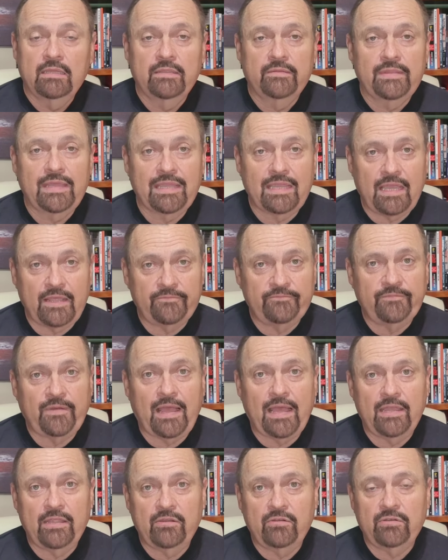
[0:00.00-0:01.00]
They got
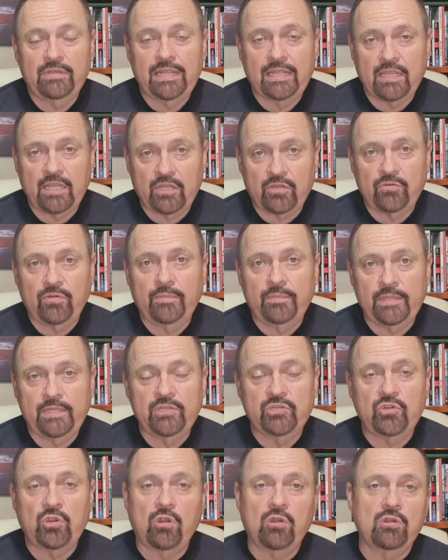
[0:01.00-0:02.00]
fired, they got criminally
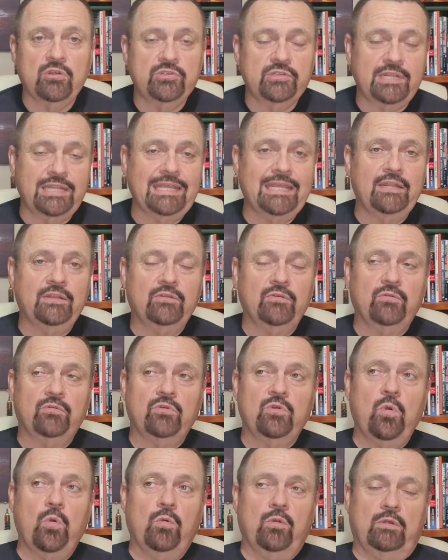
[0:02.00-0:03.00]
charged, and they had to go to
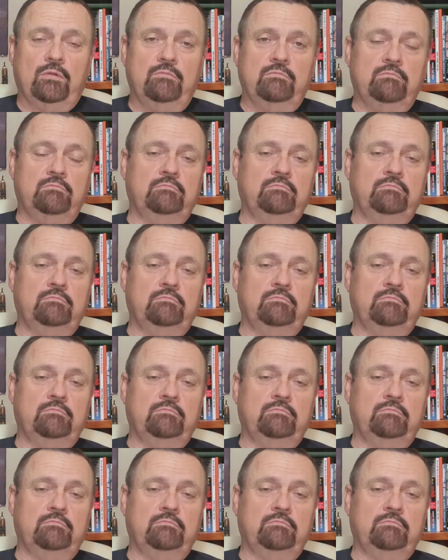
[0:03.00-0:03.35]
court.